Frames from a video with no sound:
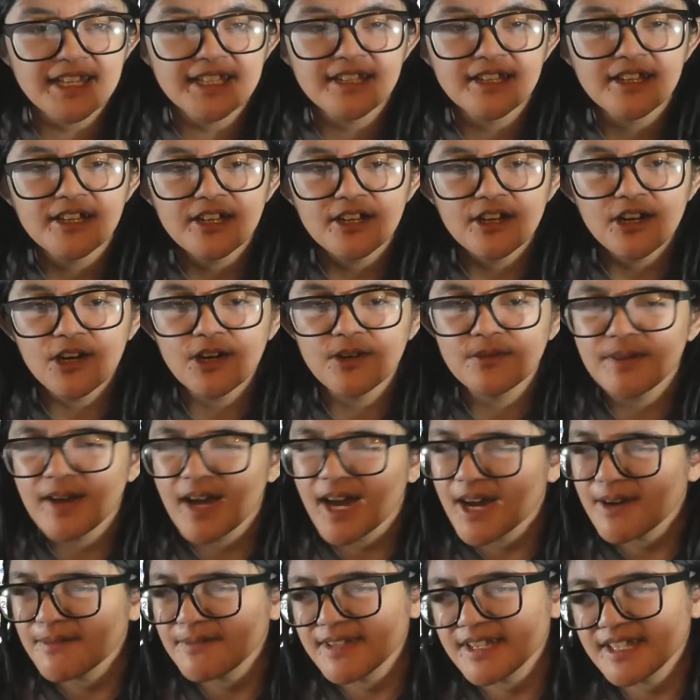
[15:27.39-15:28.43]
of
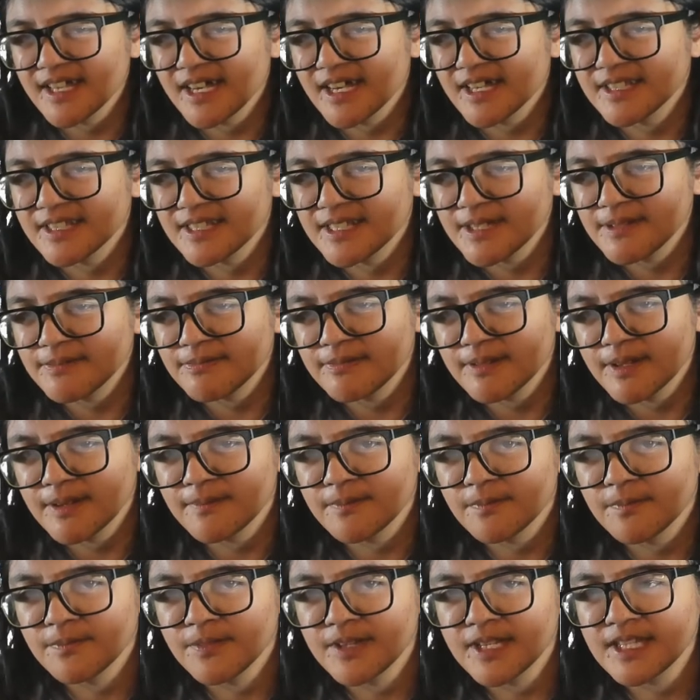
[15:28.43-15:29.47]
having a different
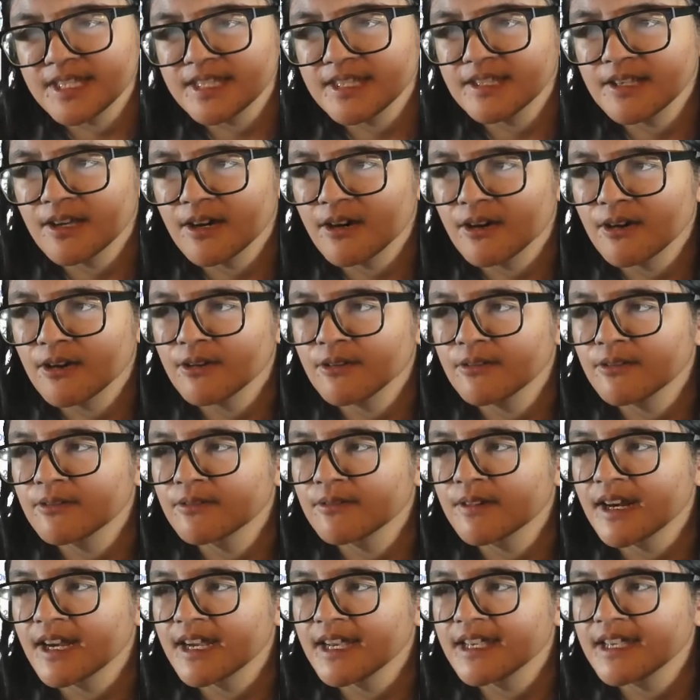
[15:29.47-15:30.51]
video,
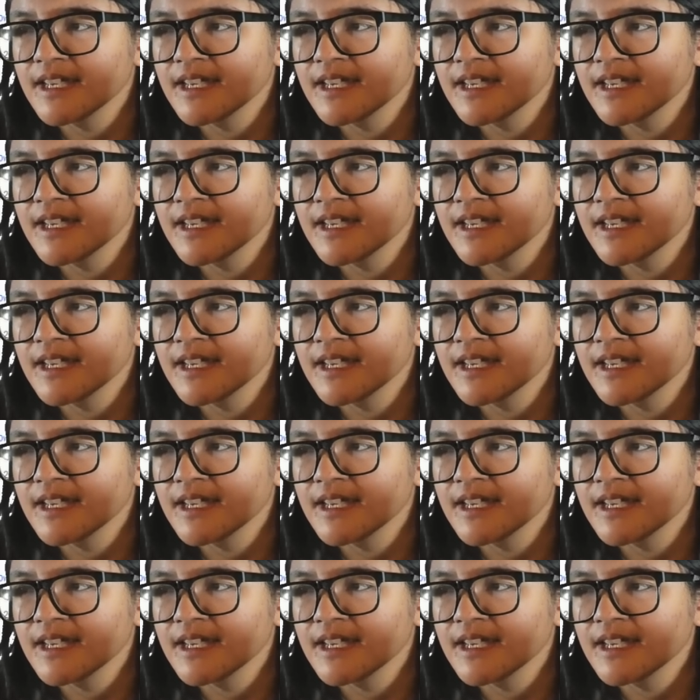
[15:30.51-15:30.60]
right?